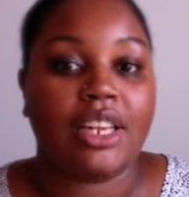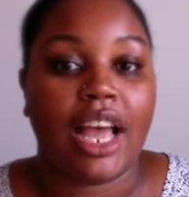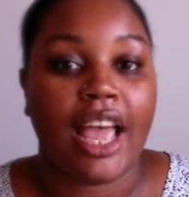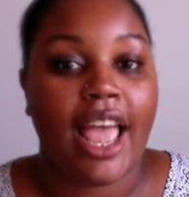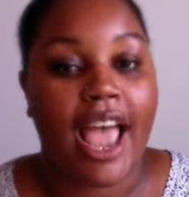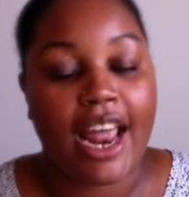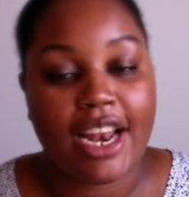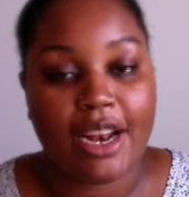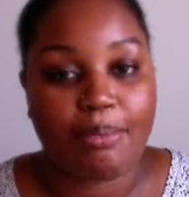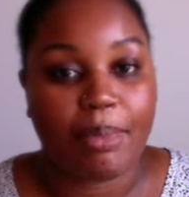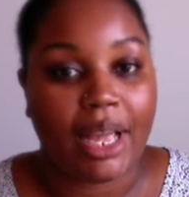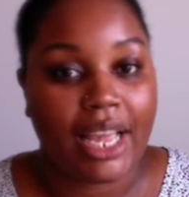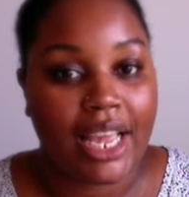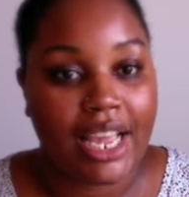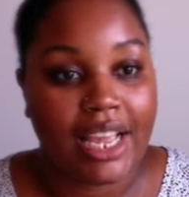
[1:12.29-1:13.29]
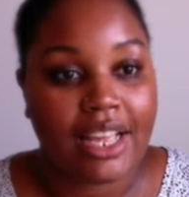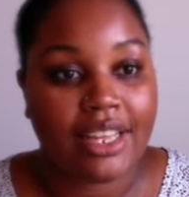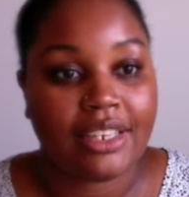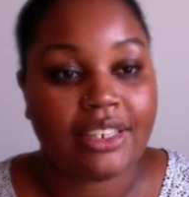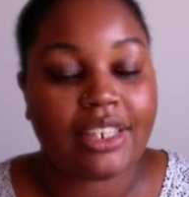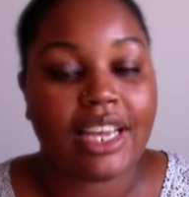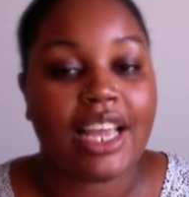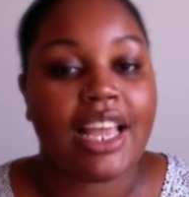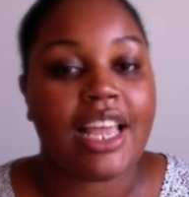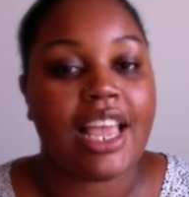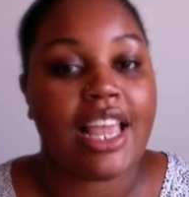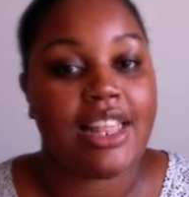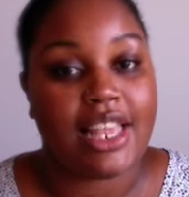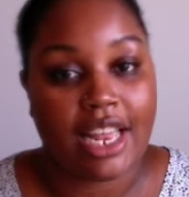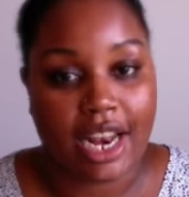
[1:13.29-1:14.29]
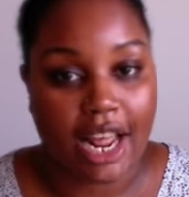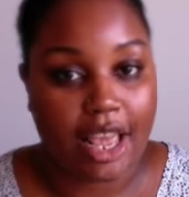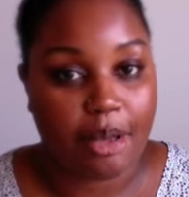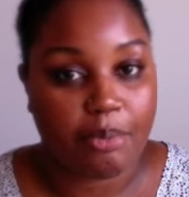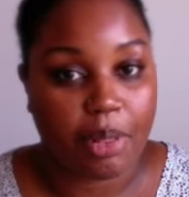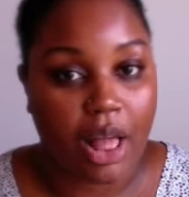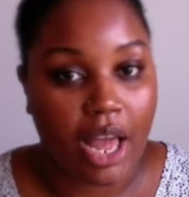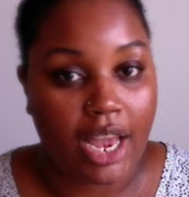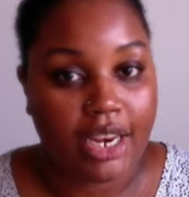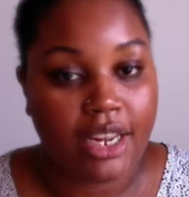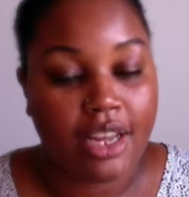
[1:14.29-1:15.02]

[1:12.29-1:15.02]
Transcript: I had it in my hand, and then I applied.